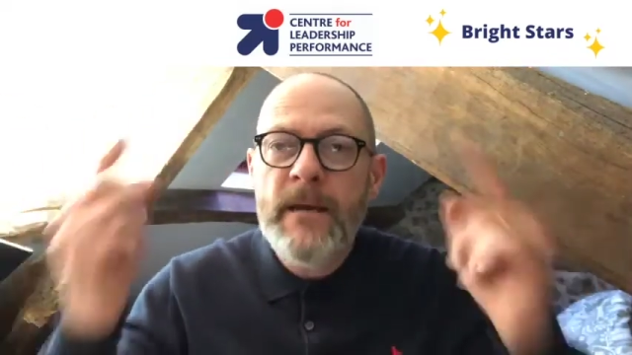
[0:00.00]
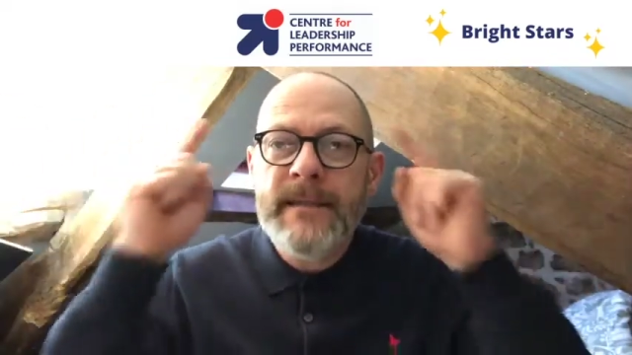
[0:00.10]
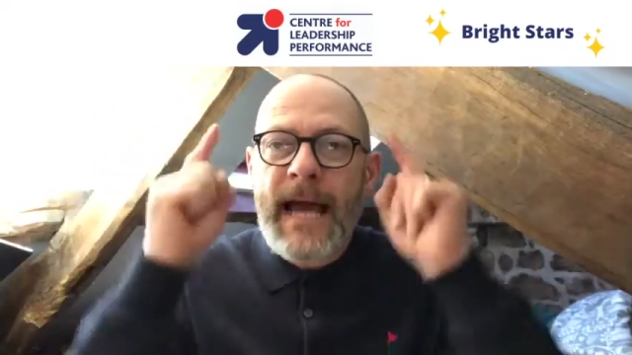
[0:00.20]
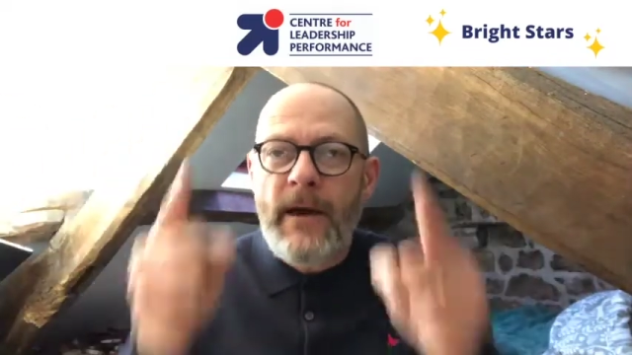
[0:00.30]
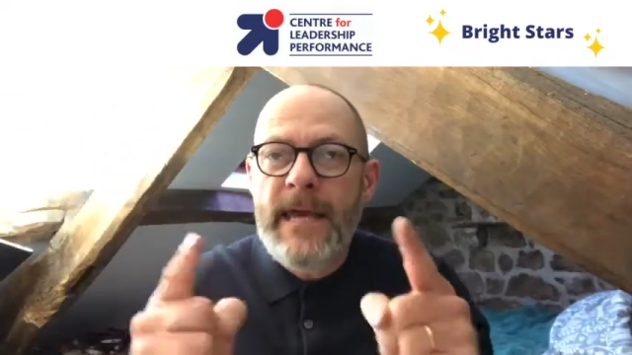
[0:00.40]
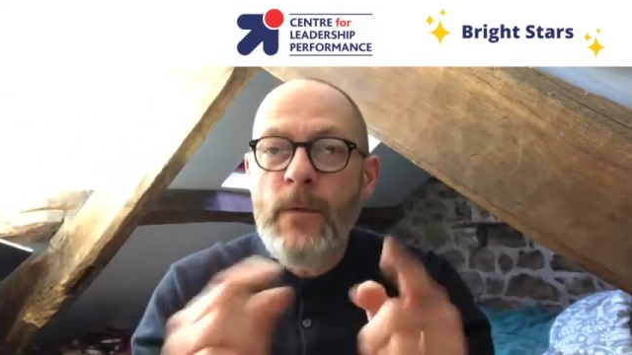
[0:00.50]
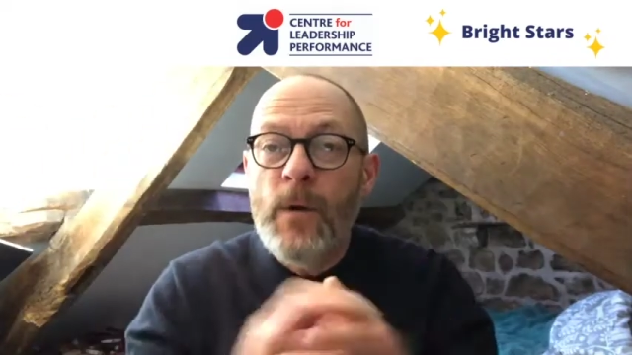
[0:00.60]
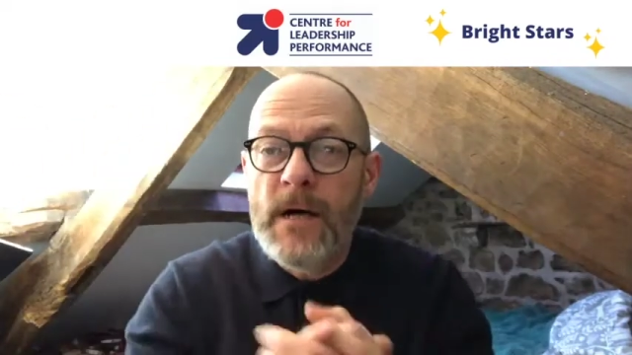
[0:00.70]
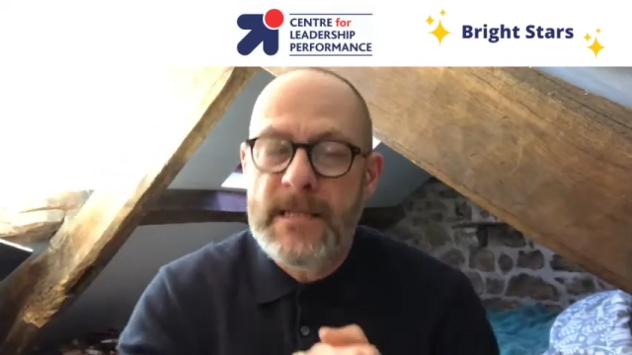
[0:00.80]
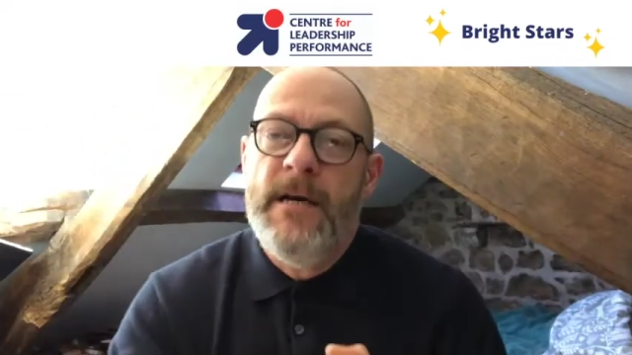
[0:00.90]
Now, he
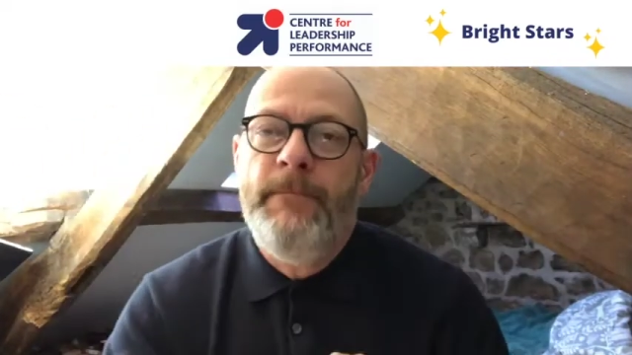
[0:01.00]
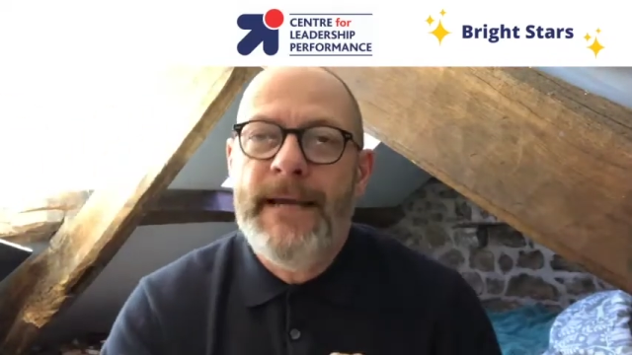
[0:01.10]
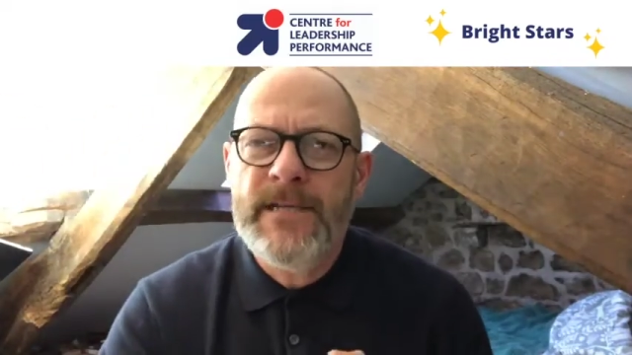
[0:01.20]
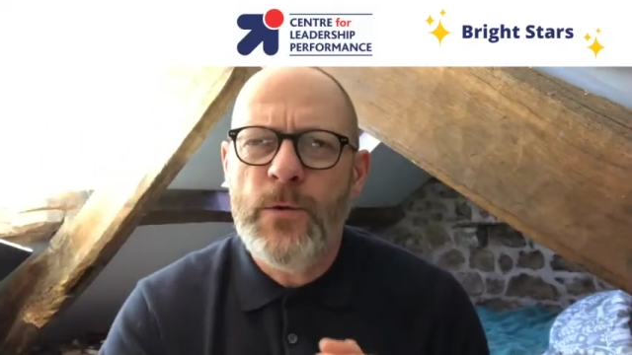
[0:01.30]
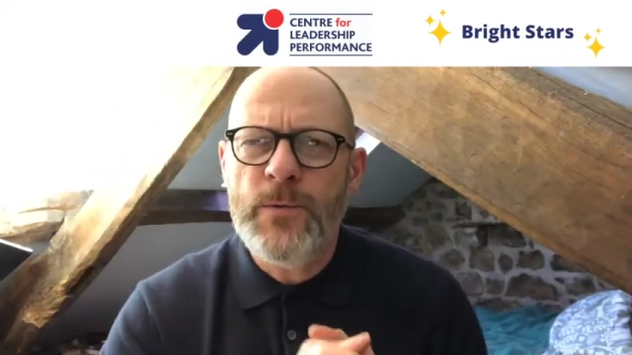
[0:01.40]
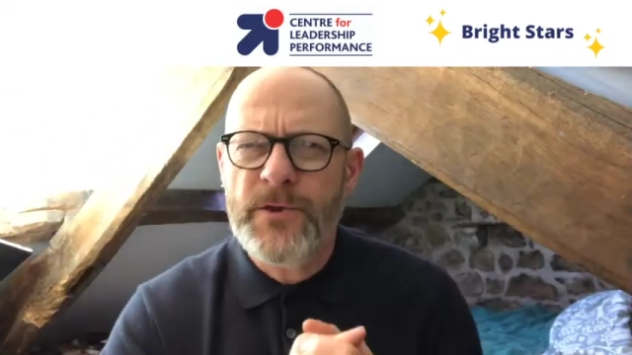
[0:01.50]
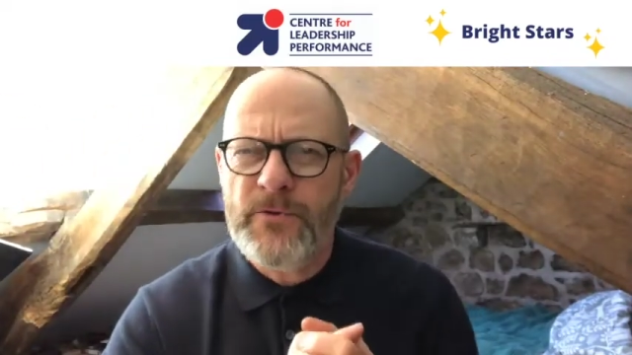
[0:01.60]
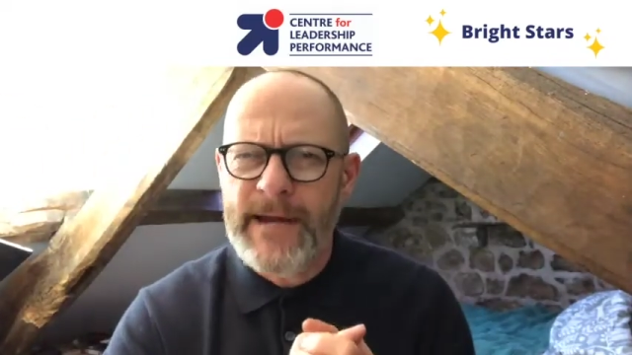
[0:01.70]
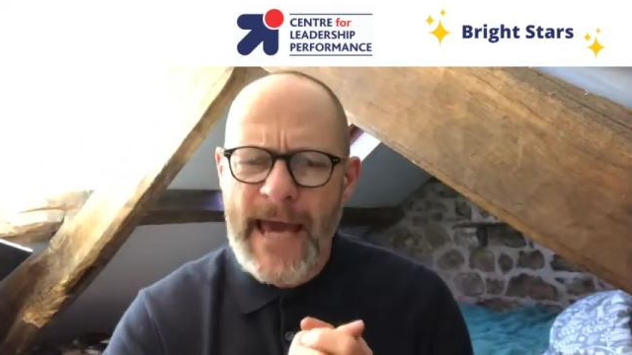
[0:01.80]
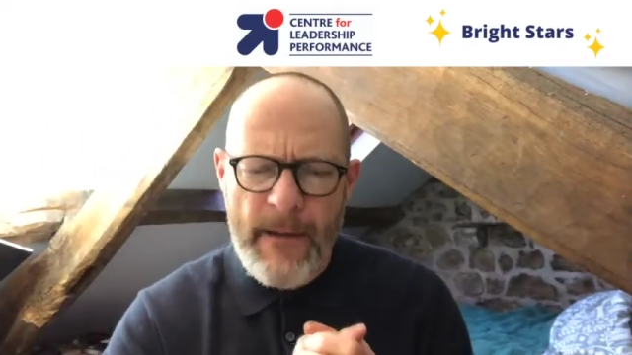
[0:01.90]
worked at a place called
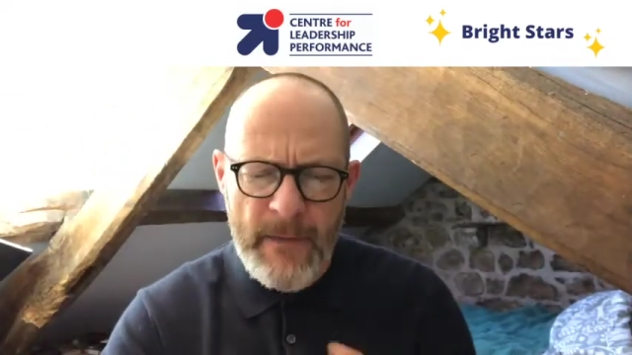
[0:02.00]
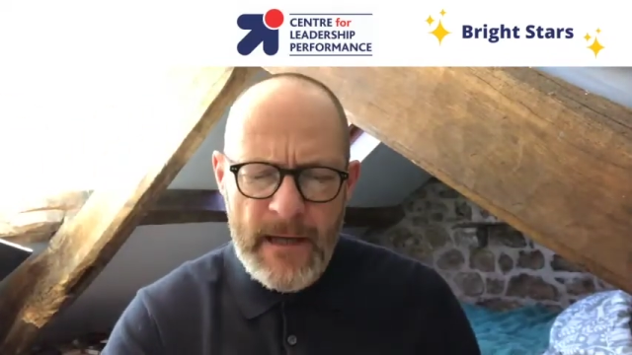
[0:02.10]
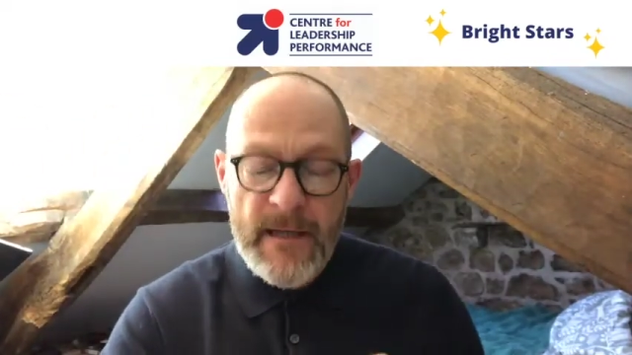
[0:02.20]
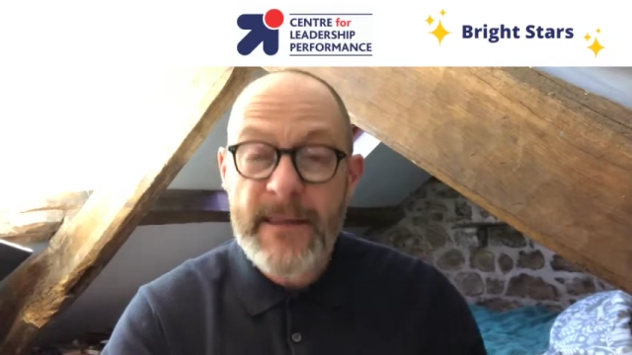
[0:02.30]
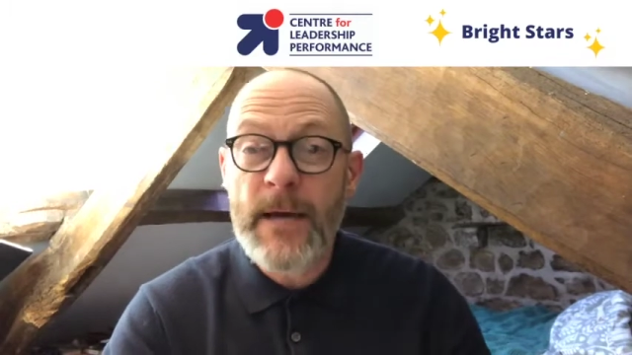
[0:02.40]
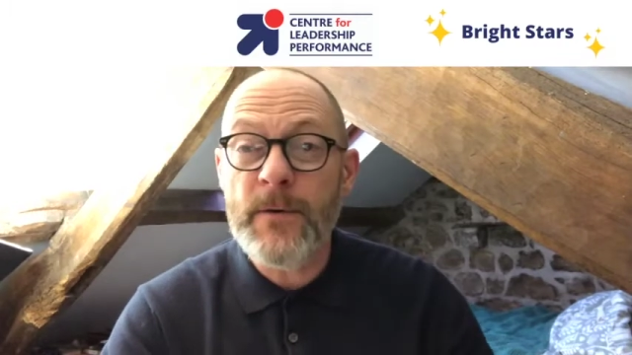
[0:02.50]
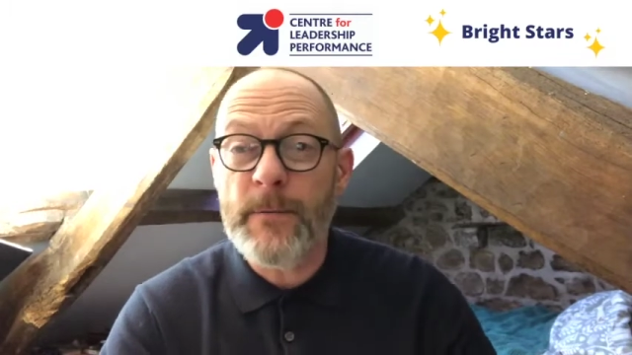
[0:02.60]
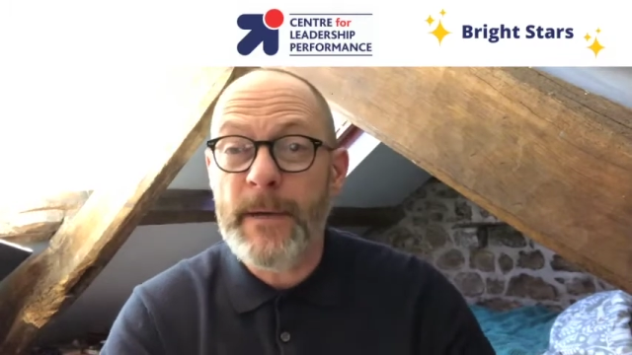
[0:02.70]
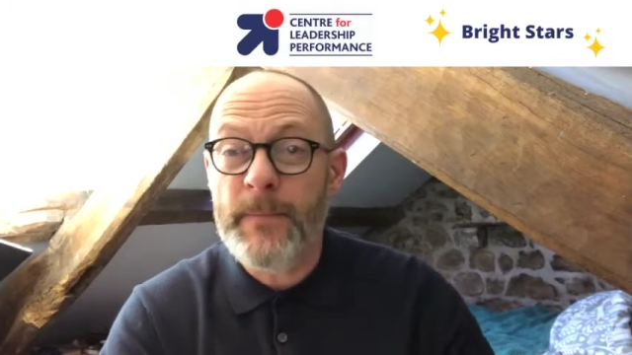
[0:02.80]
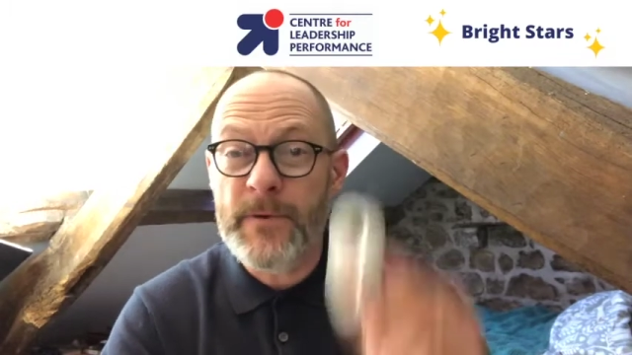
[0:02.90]
3M. They were the
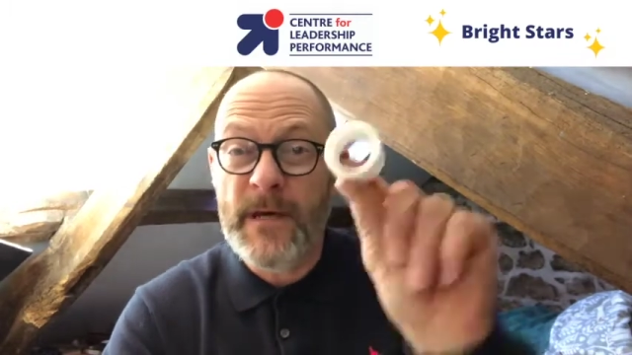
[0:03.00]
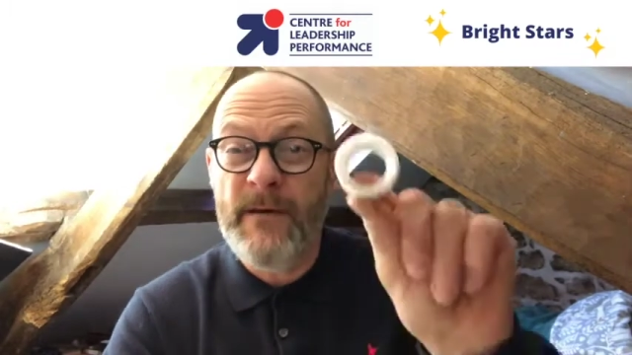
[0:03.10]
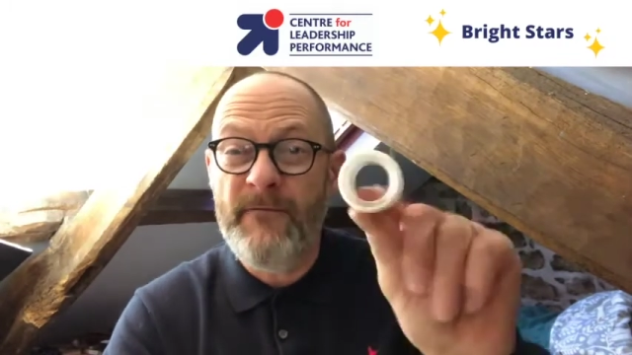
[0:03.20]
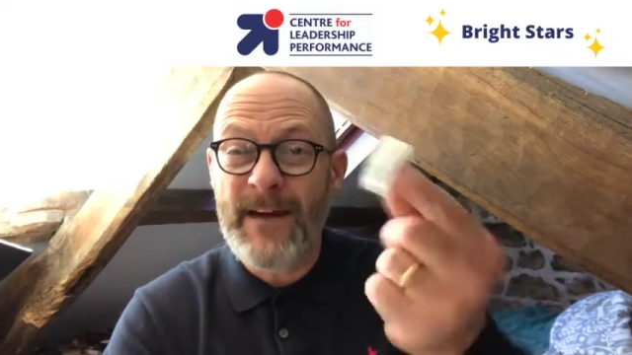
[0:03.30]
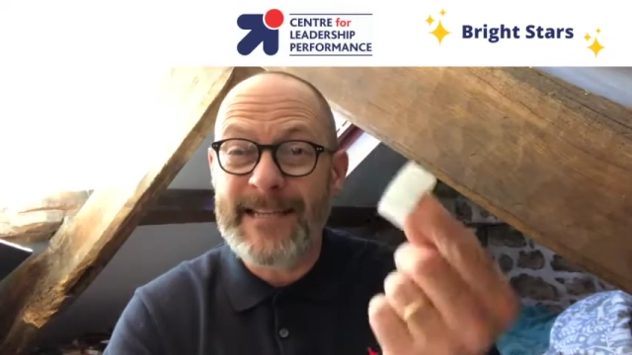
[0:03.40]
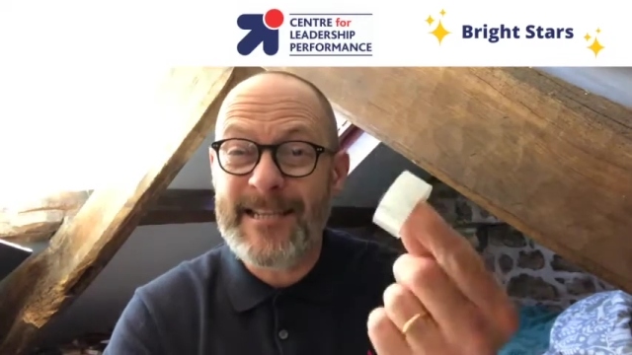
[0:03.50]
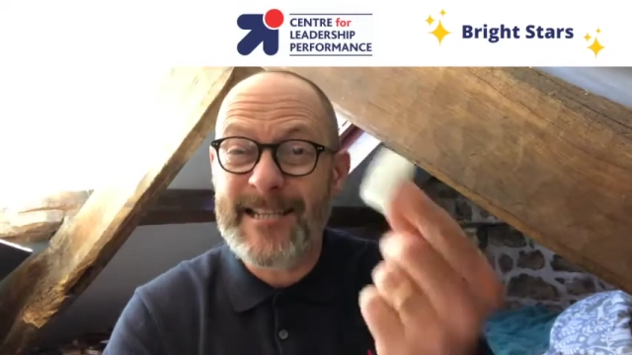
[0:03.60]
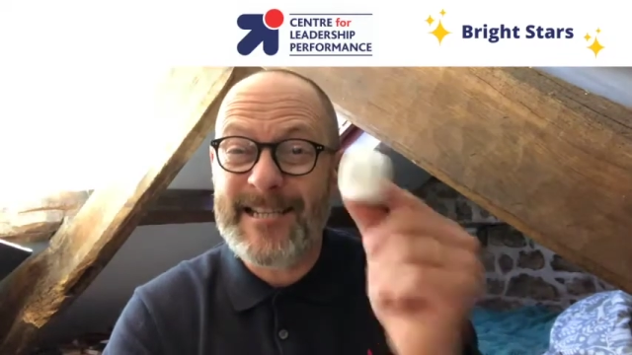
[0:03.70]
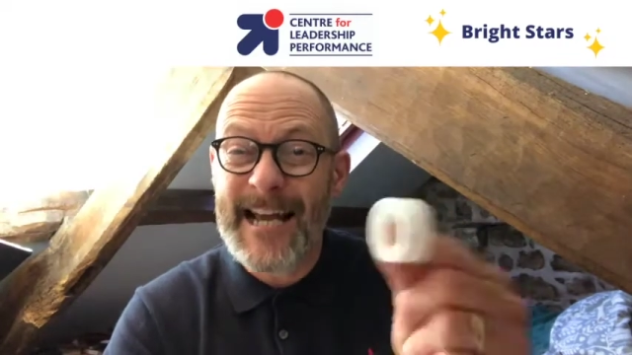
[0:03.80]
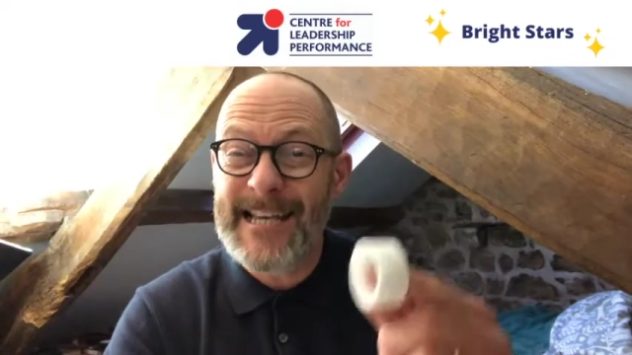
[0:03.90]
people that invented
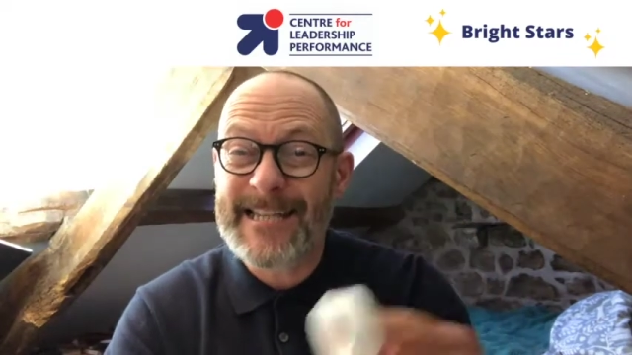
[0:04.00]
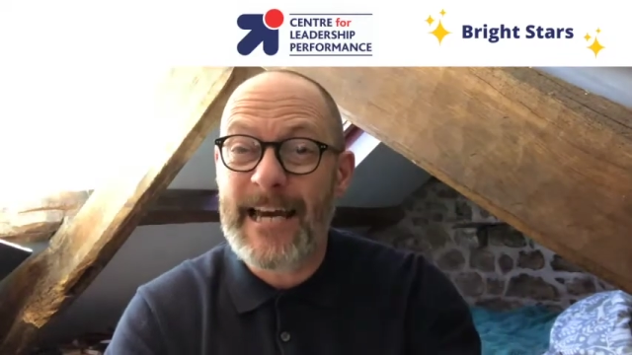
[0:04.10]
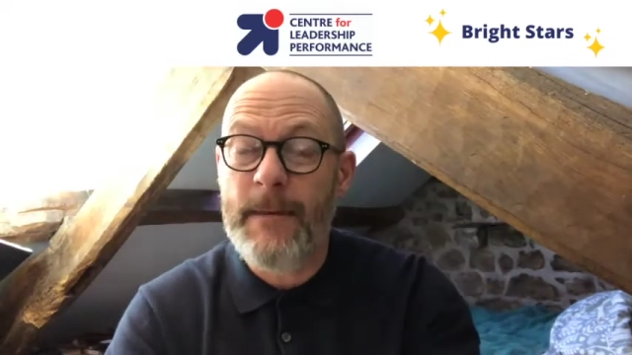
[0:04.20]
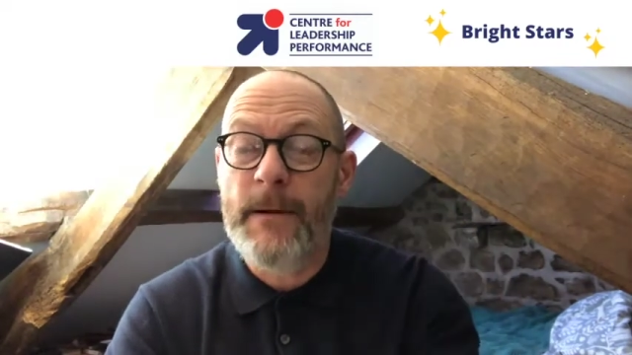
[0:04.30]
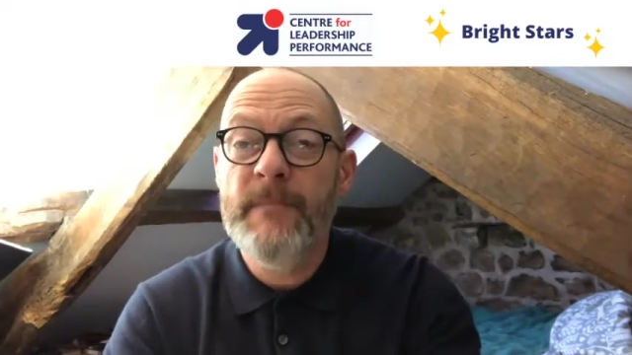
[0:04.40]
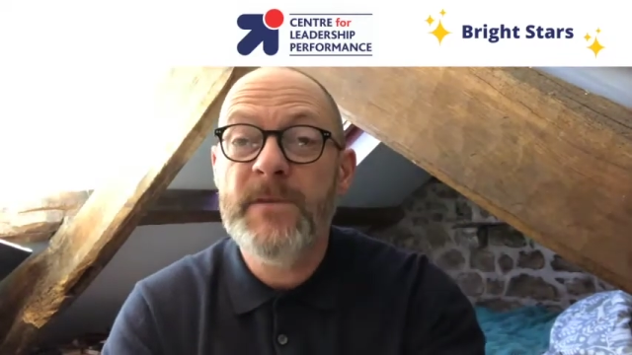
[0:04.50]
sellotape.